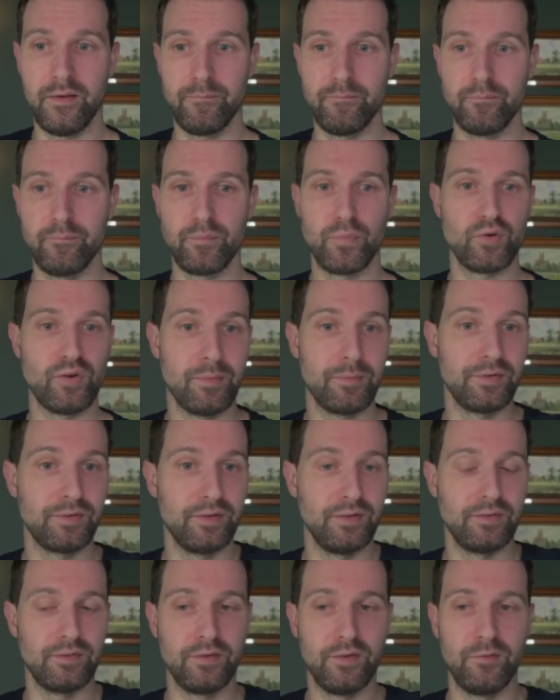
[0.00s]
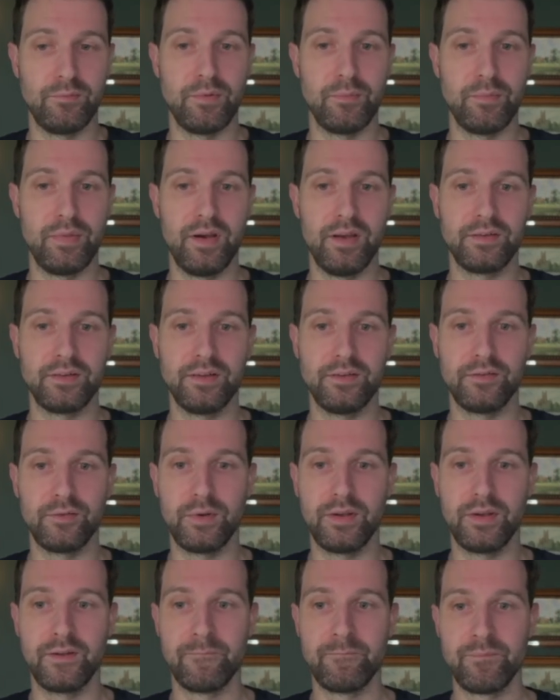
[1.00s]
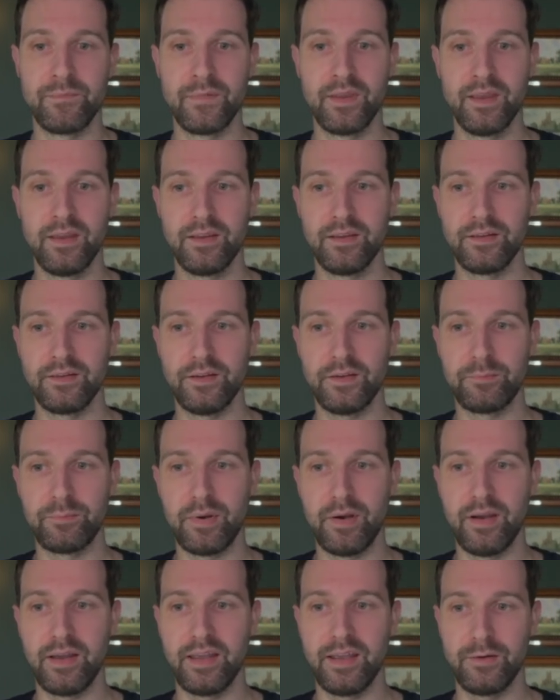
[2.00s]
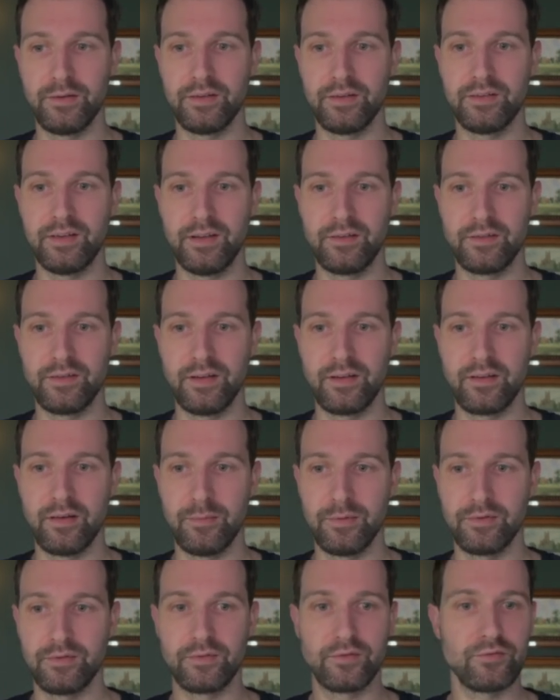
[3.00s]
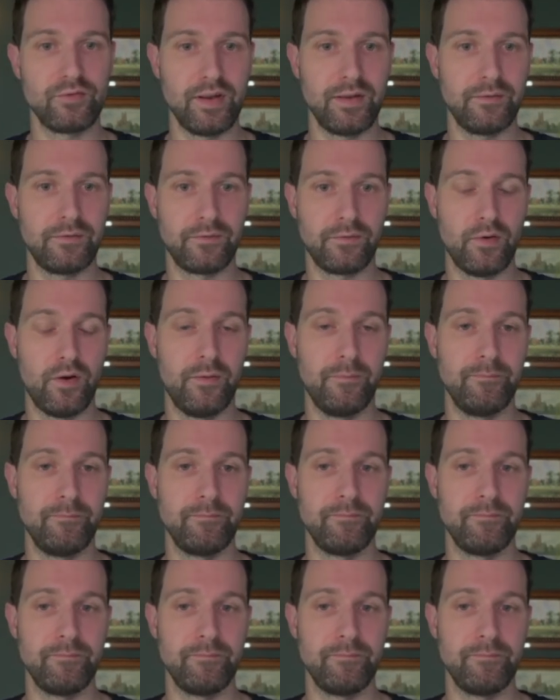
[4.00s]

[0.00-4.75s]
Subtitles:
parameters that have been passed into it. So this part here is essentially coming straight from